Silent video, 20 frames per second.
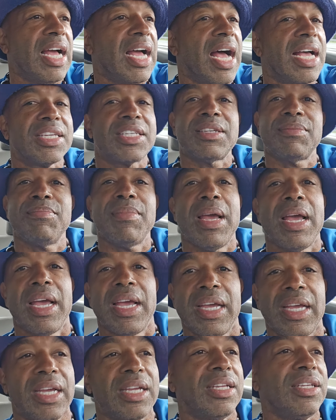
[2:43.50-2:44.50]
I said,
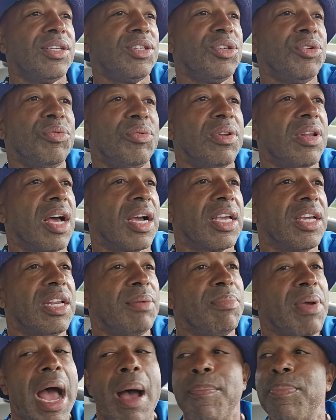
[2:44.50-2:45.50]
man, you lucky
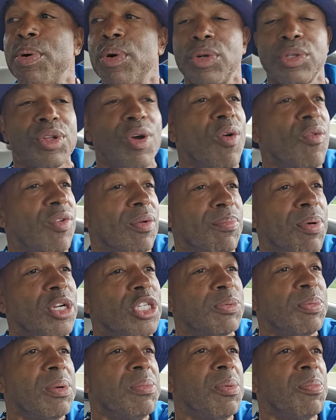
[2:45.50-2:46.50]
to be. I pulled over. A
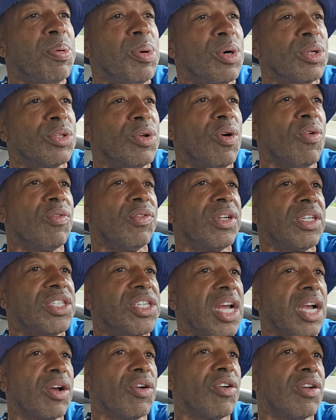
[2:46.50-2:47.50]
bunch of people pulled over to
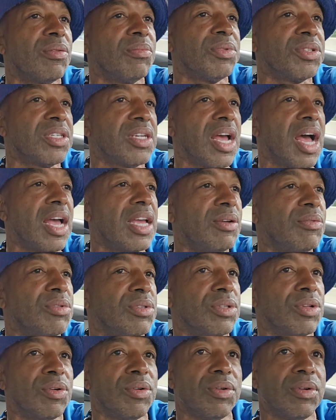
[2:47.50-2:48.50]
check on him, see how he
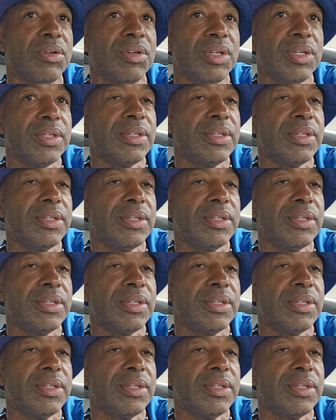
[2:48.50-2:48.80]
was doing.